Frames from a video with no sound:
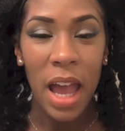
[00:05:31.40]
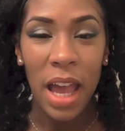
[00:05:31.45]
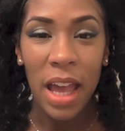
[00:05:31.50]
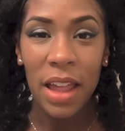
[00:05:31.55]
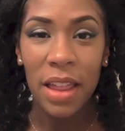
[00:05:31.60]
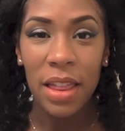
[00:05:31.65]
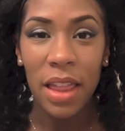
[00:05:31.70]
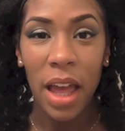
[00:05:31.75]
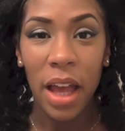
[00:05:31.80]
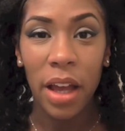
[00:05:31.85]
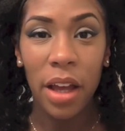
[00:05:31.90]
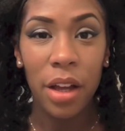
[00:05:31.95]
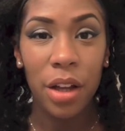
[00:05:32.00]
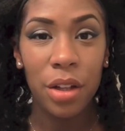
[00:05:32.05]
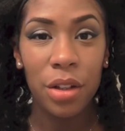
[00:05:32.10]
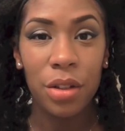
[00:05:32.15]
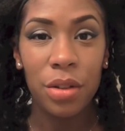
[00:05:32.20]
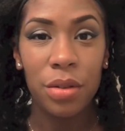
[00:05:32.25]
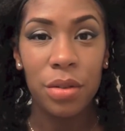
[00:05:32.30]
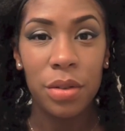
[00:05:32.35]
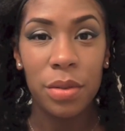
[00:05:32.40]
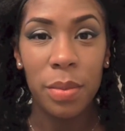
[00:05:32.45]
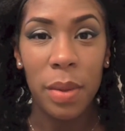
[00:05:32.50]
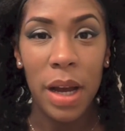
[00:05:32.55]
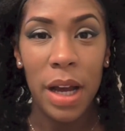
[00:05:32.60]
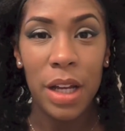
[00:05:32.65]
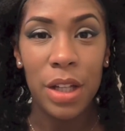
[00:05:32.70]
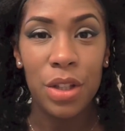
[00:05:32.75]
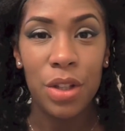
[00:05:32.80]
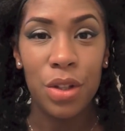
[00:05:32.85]
And that concludes
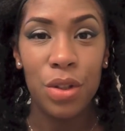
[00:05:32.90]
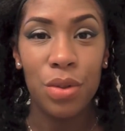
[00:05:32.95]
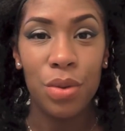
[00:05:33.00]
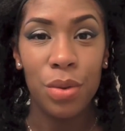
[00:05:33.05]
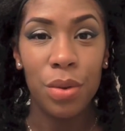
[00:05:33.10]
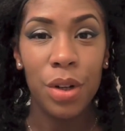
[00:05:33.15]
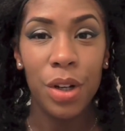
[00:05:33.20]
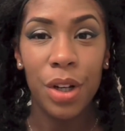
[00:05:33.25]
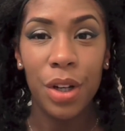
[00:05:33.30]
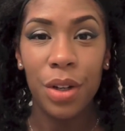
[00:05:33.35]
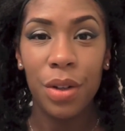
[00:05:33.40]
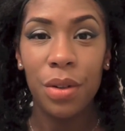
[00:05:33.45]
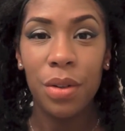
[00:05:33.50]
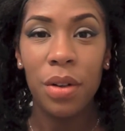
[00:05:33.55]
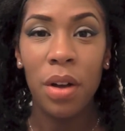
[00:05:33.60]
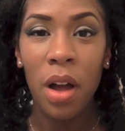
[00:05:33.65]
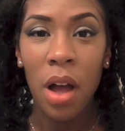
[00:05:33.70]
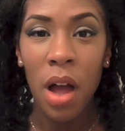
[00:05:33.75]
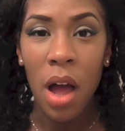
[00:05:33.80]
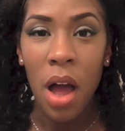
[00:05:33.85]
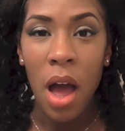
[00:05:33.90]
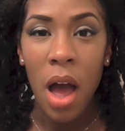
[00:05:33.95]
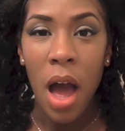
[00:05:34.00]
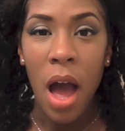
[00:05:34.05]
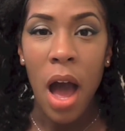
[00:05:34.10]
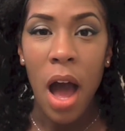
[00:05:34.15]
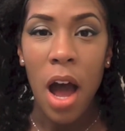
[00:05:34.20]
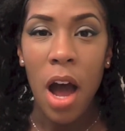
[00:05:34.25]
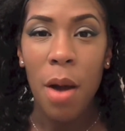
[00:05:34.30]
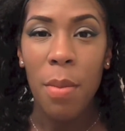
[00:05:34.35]
my tutorial.
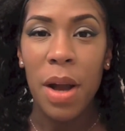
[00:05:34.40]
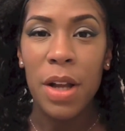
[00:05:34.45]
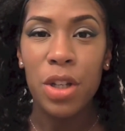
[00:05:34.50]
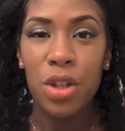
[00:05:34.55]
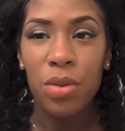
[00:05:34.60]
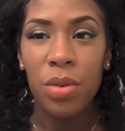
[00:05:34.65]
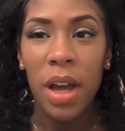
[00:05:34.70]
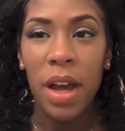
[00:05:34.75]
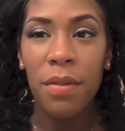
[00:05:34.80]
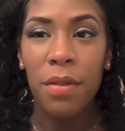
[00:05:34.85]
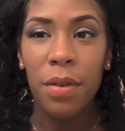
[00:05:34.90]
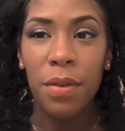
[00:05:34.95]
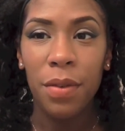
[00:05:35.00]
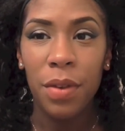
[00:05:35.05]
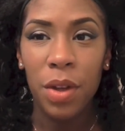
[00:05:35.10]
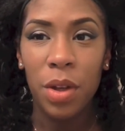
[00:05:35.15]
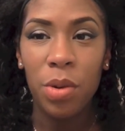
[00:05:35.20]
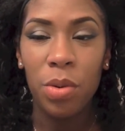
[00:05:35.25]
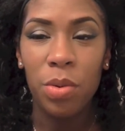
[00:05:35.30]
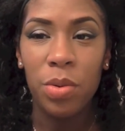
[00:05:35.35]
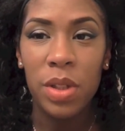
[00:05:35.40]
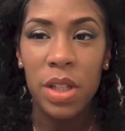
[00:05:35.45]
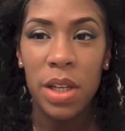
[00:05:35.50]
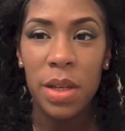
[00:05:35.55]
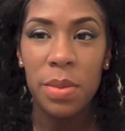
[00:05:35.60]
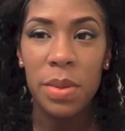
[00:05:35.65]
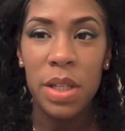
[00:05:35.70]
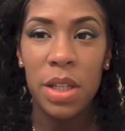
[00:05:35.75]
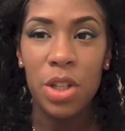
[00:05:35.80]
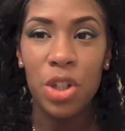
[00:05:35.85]
I do have a few
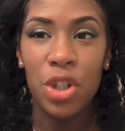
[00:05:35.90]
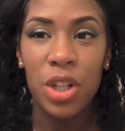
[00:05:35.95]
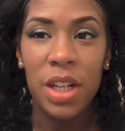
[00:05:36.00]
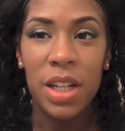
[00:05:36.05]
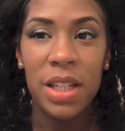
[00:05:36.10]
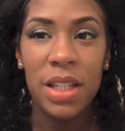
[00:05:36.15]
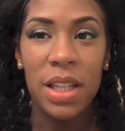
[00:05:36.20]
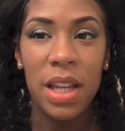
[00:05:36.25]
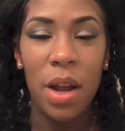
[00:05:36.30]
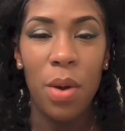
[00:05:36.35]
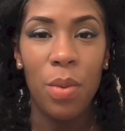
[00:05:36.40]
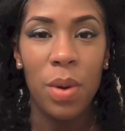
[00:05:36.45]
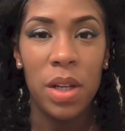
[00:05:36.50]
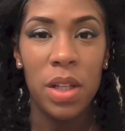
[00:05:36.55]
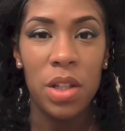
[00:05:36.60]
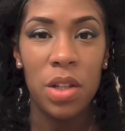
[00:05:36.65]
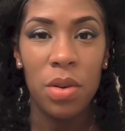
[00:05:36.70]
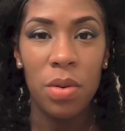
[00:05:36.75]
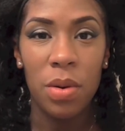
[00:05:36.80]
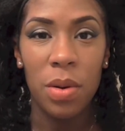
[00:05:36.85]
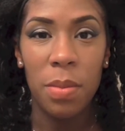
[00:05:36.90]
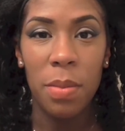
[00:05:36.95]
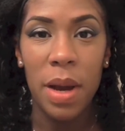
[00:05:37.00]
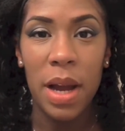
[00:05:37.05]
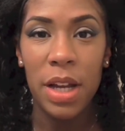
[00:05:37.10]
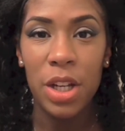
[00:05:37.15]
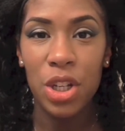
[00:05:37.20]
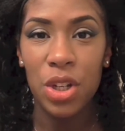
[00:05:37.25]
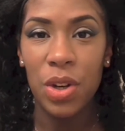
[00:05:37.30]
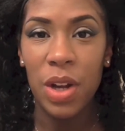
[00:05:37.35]
tips and tricks that I wanted to
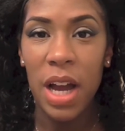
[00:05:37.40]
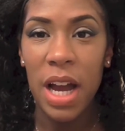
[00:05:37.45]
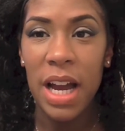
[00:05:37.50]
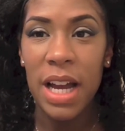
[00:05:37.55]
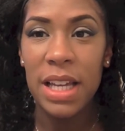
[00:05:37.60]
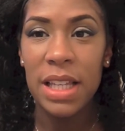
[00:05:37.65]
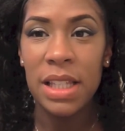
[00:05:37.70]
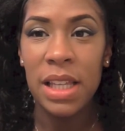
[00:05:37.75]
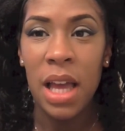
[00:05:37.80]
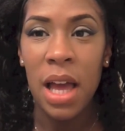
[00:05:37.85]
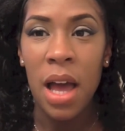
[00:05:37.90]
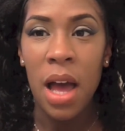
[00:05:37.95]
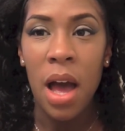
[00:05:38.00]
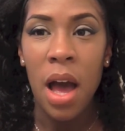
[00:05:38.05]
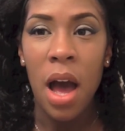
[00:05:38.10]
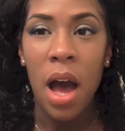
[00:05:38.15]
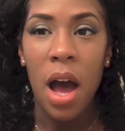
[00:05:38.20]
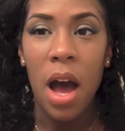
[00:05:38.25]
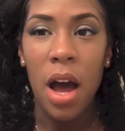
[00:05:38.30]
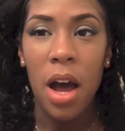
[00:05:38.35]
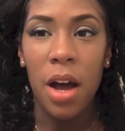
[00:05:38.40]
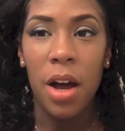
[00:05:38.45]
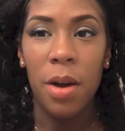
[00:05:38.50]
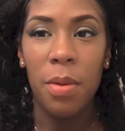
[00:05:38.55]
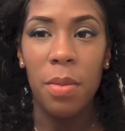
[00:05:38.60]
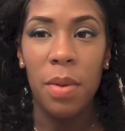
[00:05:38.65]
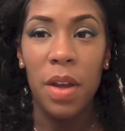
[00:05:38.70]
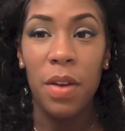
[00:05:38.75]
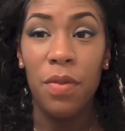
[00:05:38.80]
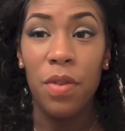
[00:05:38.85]
remind you guys
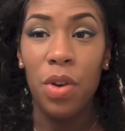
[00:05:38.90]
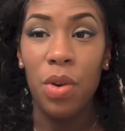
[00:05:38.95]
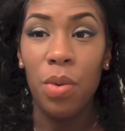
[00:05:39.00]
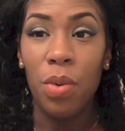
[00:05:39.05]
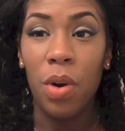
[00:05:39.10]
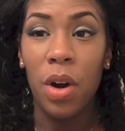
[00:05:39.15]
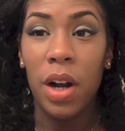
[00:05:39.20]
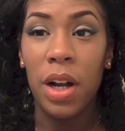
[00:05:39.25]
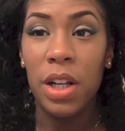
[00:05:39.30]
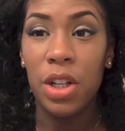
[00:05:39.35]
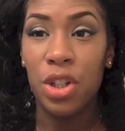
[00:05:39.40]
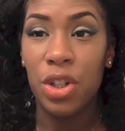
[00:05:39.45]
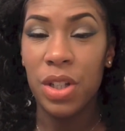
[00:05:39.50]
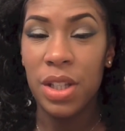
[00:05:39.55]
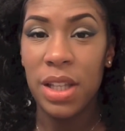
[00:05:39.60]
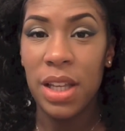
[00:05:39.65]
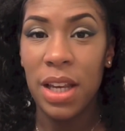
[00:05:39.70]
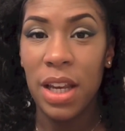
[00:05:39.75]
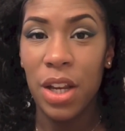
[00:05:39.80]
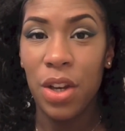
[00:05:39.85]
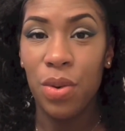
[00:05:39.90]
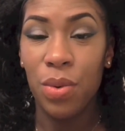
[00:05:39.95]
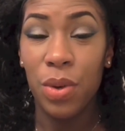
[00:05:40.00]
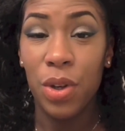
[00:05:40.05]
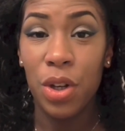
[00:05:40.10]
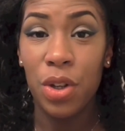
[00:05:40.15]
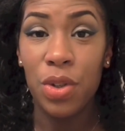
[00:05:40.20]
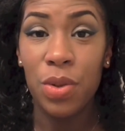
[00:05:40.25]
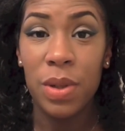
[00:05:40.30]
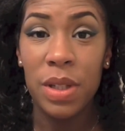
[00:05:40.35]
if you are interested in
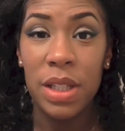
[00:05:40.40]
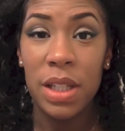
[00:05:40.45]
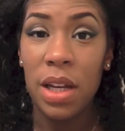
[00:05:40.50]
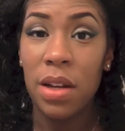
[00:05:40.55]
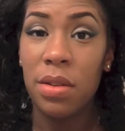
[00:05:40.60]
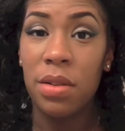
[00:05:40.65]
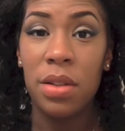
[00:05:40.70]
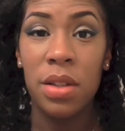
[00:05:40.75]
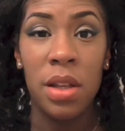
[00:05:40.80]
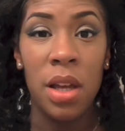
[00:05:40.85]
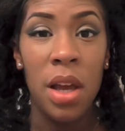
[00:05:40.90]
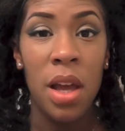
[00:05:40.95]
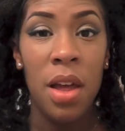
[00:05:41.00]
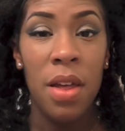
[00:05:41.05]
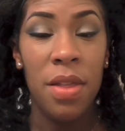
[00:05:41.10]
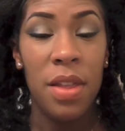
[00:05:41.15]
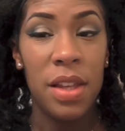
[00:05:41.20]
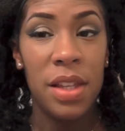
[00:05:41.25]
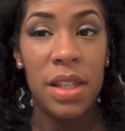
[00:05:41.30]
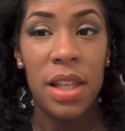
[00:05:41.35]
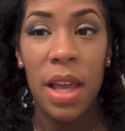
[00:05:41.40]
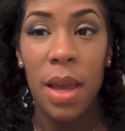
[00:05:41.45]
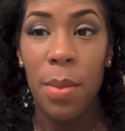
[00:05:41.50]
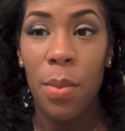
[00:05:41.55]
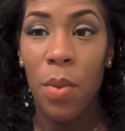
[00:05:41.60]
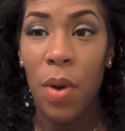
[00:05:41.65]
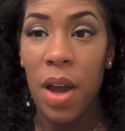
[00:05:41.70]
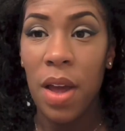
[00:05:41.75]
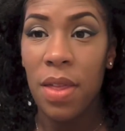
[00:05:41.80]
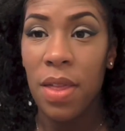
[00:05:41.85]
doing your twist outs the
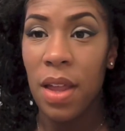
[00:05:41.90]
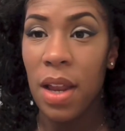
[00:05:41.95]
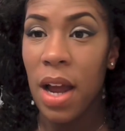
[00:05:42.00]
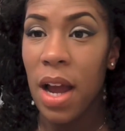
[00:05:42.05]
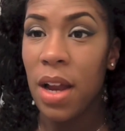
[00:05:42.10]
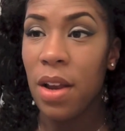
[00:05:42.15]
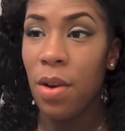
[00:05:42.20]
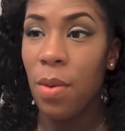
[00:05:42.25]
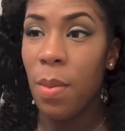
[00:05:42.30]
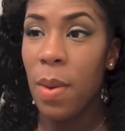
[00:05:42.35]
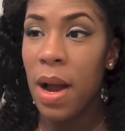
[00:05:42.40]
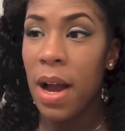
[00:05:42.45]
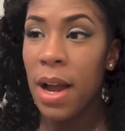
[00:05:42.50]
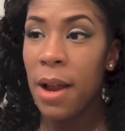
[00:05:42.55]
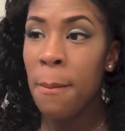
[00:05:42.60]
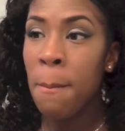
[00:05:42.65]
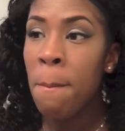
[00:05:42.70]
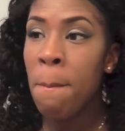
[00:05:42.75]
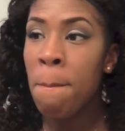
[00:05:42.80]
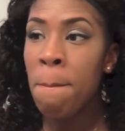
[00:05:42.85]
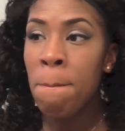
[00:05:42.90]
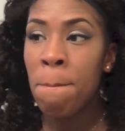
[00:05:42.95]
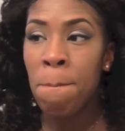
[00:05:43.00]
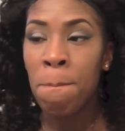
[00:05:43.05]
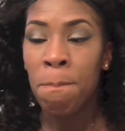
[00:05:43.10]
same way that I do mine.